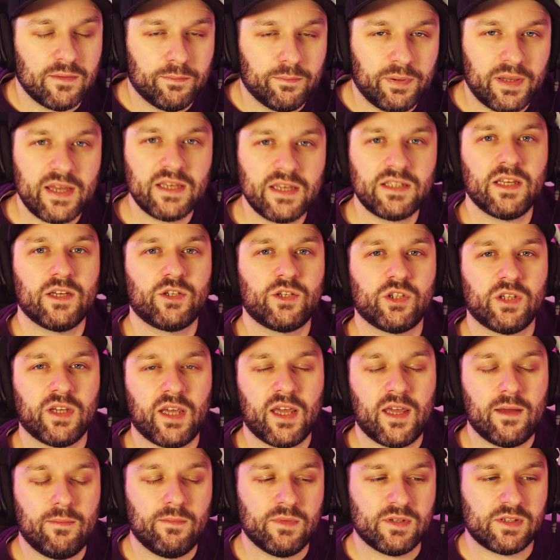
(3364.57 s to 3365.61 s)
PlayStation
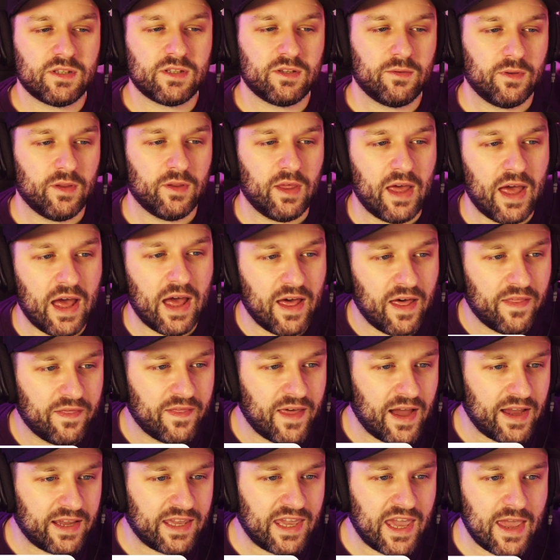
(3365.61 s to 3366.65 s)
games, and
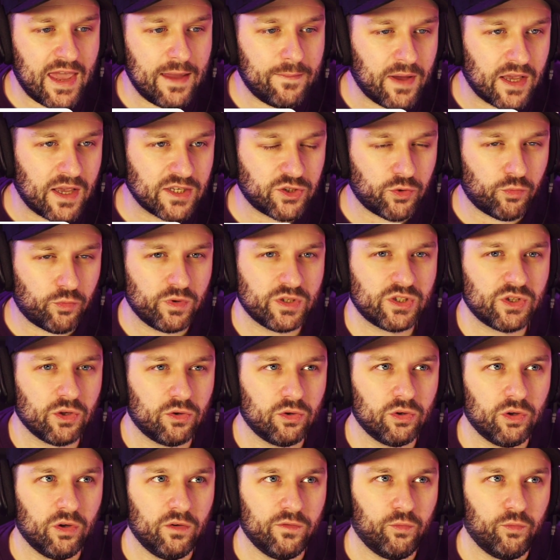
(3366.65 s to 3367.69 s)
that came as a
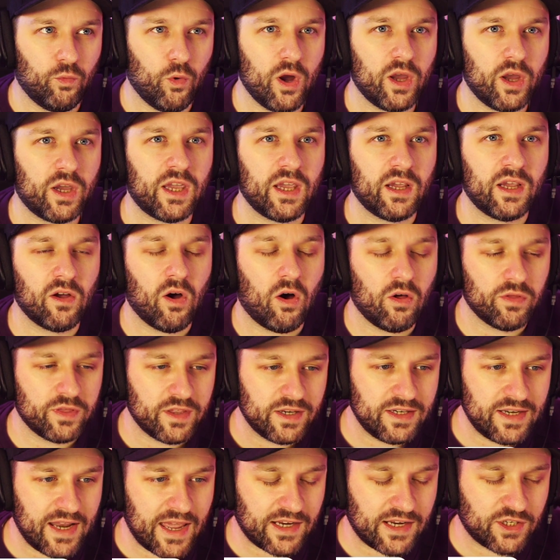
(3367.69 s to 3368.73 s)
result of working on the
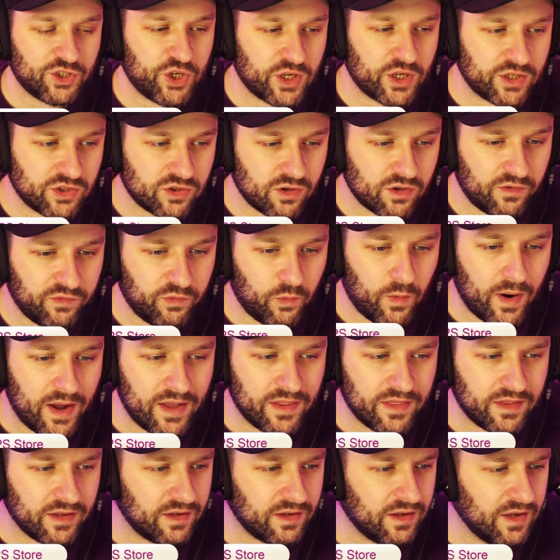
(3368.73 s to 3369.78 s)
next gen software.
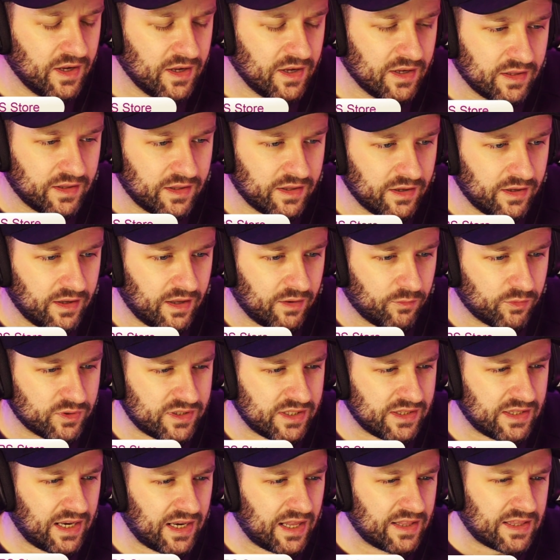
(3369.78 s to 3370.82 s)
That was
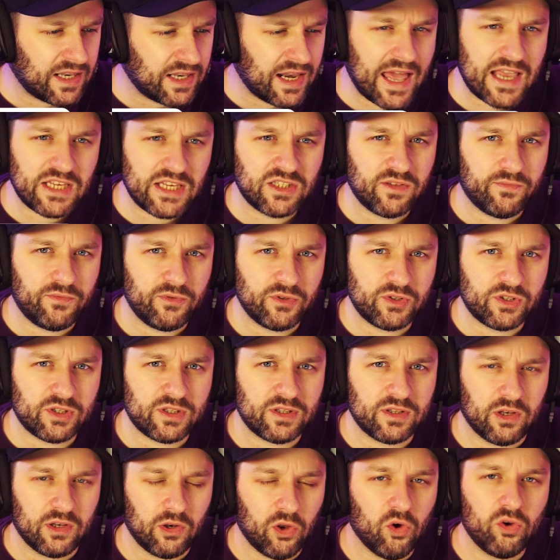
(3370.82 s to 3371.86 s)
it. Like The Last of Us
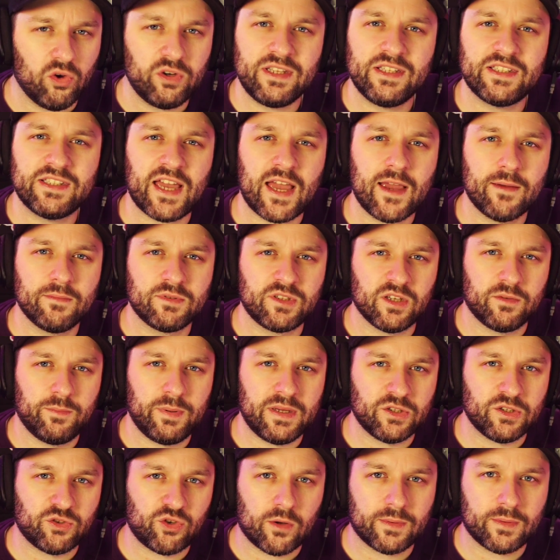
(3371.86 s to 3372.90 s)
loading times had
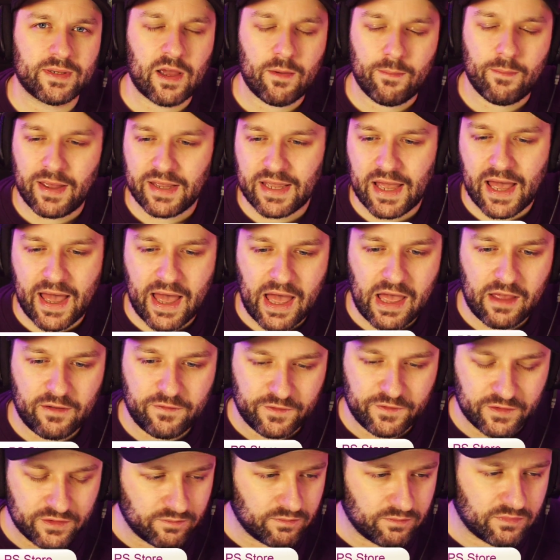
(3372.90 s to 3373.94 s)
been dropped down by half,
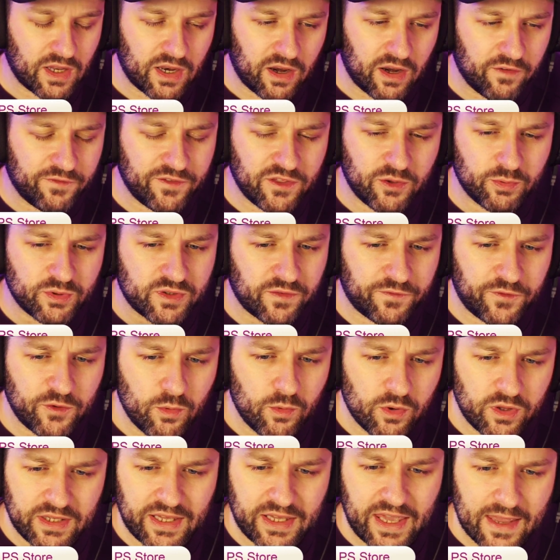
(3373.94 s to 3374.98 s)
and there was a few
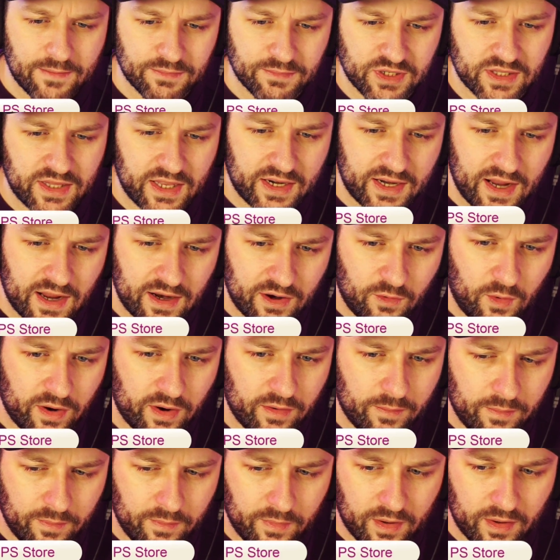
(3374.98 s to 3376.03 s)
other games in there. I can't quite
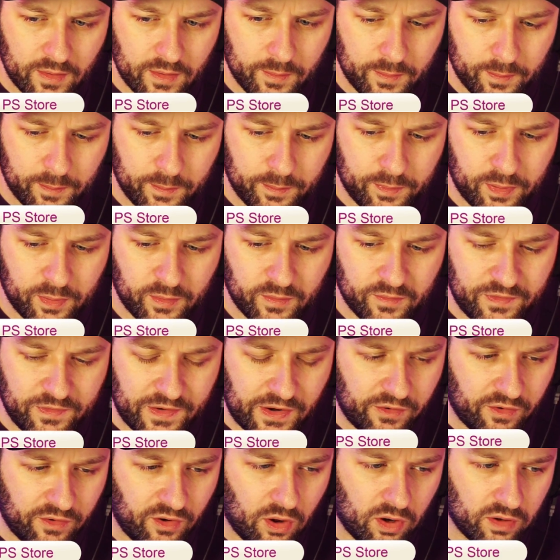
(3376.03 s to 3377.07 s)
put my
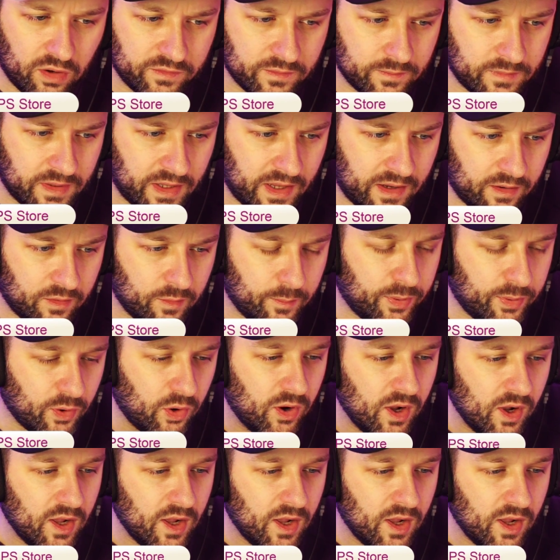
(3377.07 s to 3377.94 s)
finger on all of them now, but